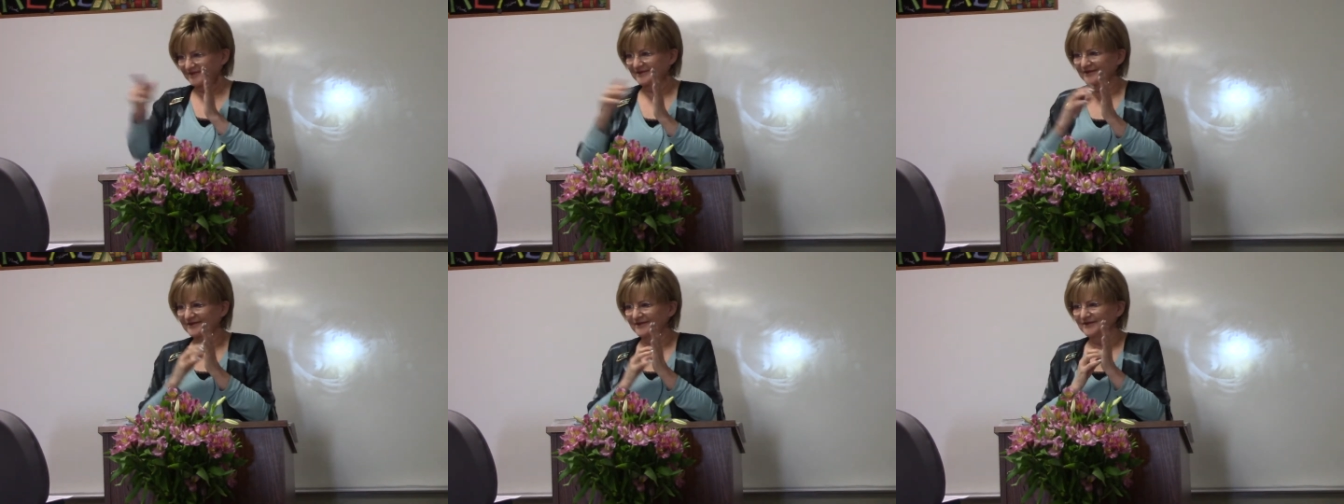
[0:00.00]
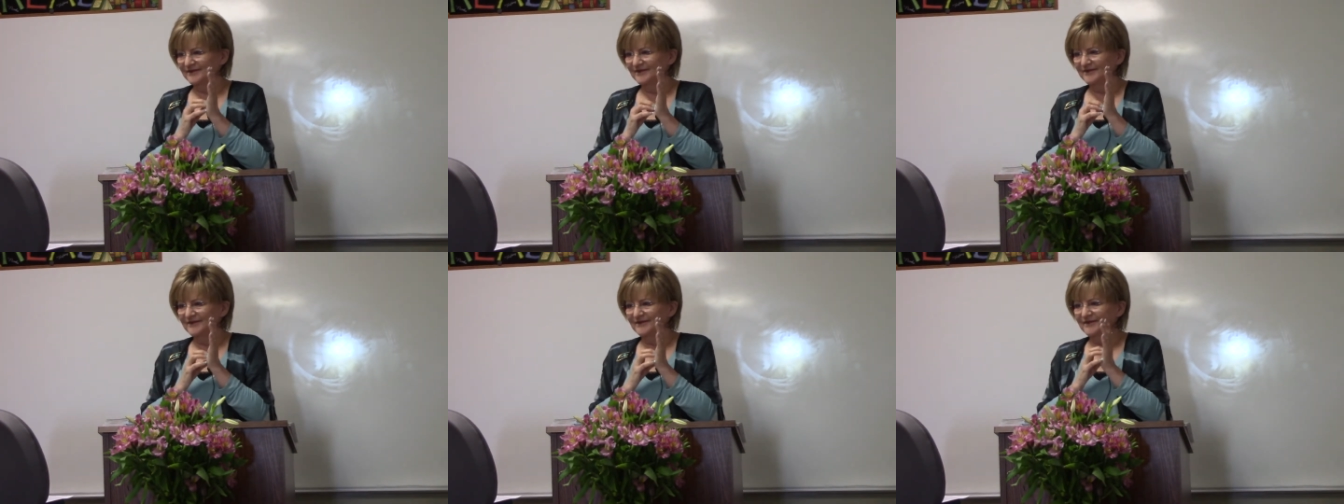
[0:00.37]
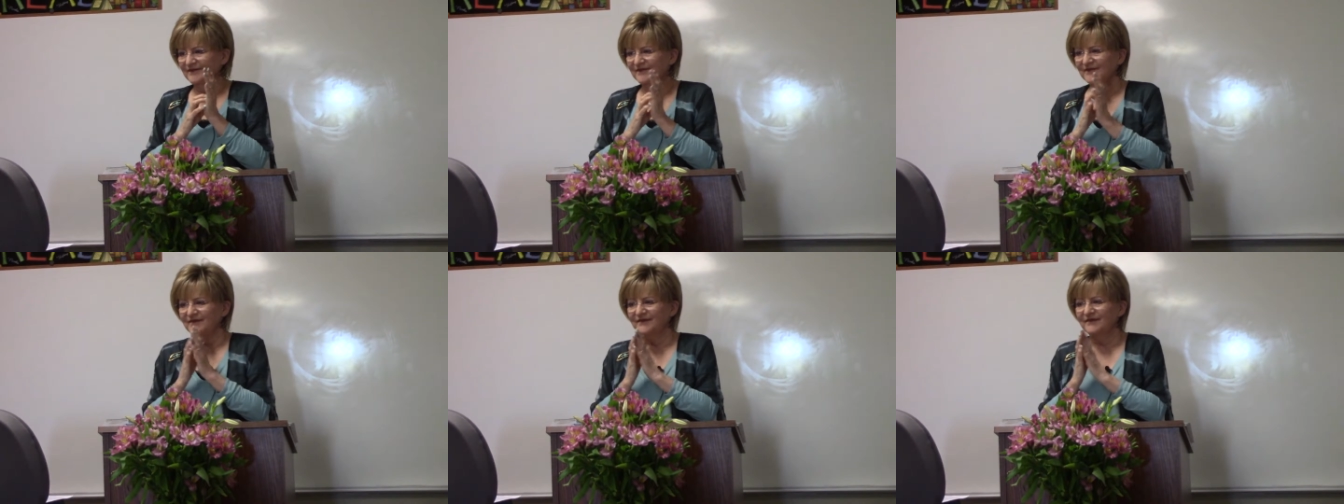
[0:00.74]
To arrange
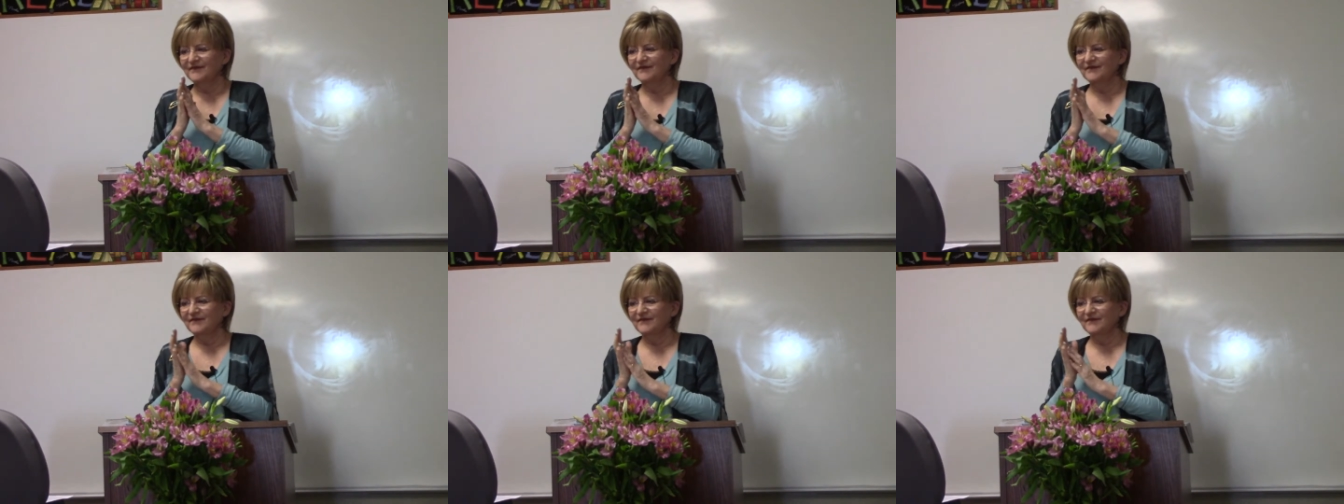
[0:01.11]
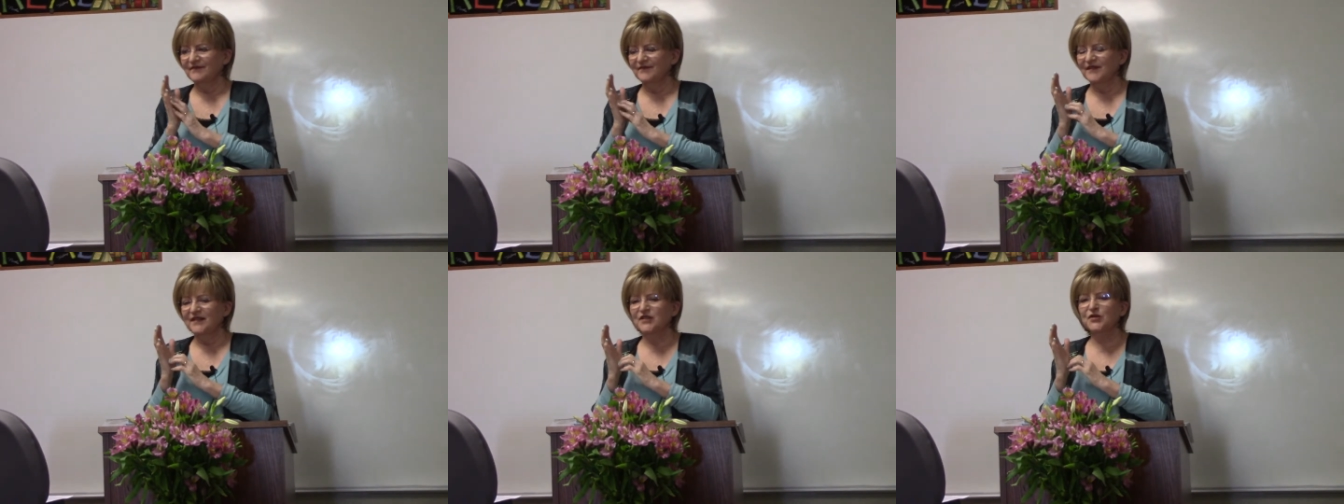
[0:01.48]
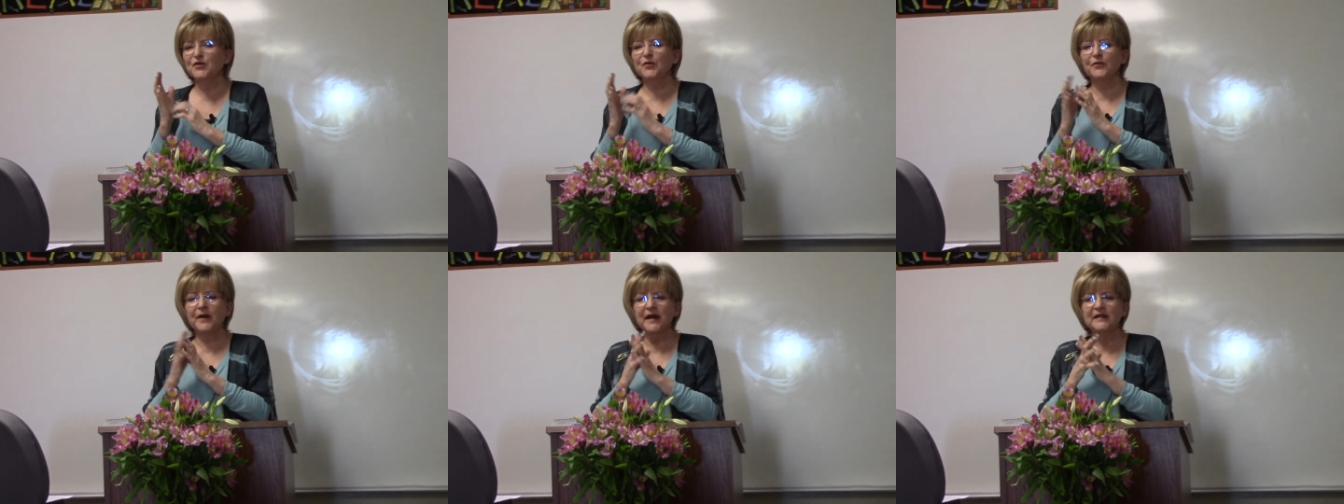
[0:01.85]
like a good marriage. To
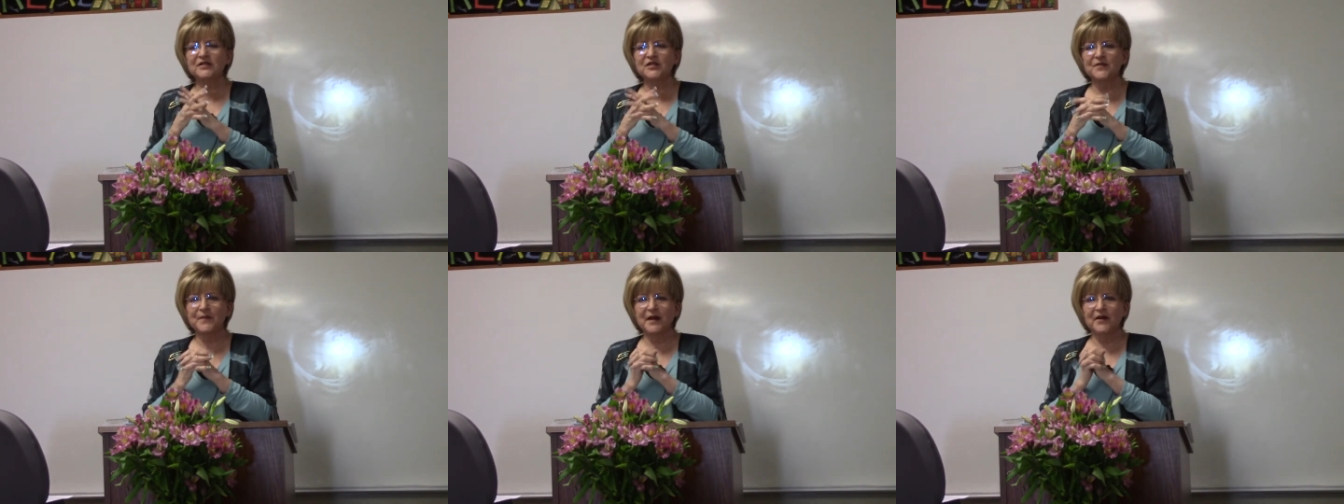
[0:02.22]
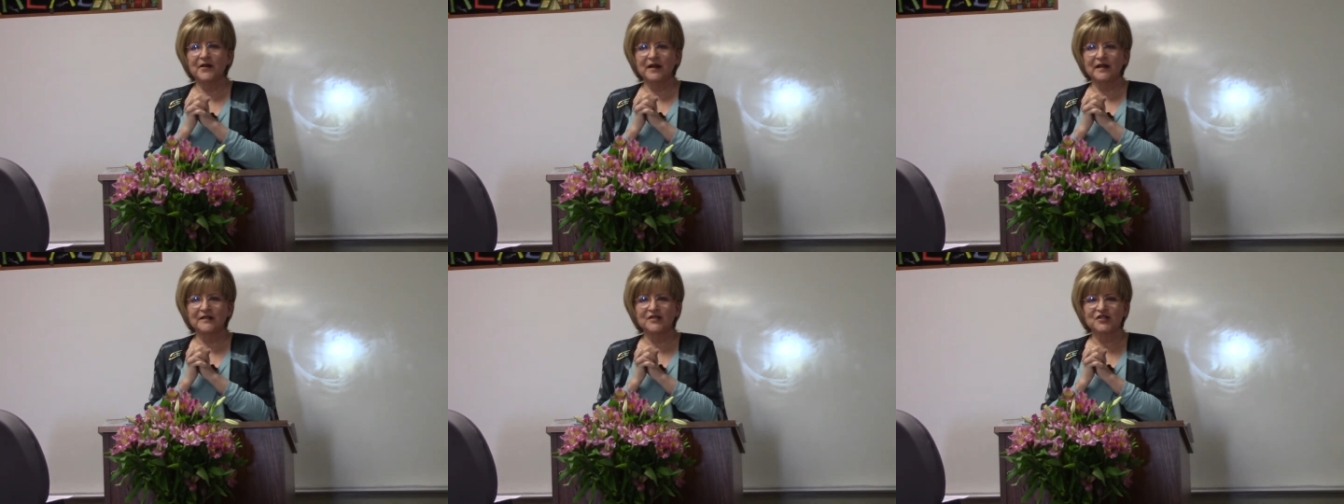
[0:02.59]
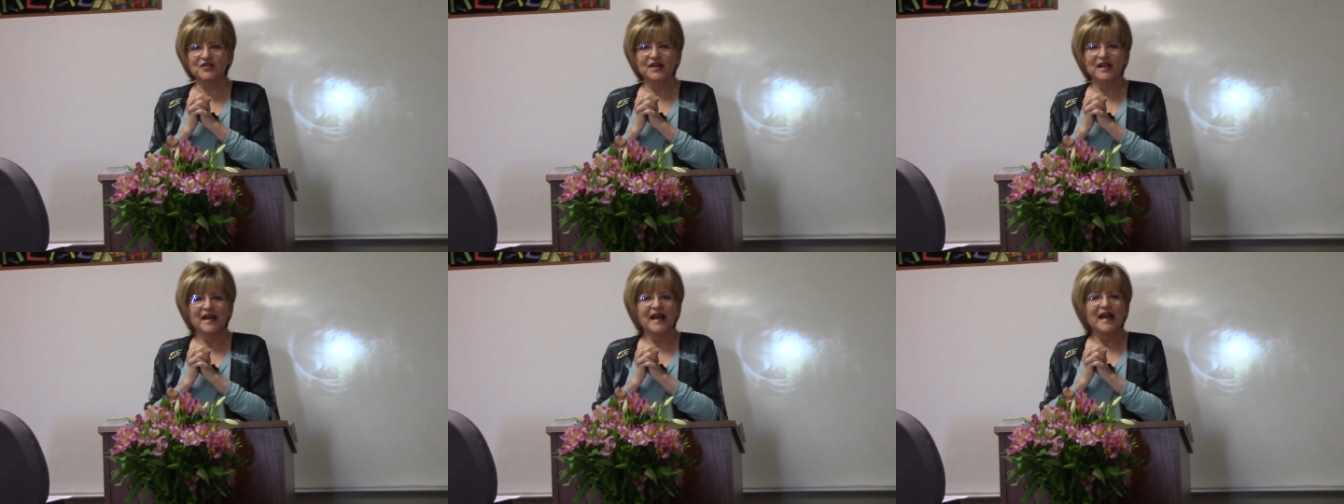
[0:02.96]
arrange a marriage.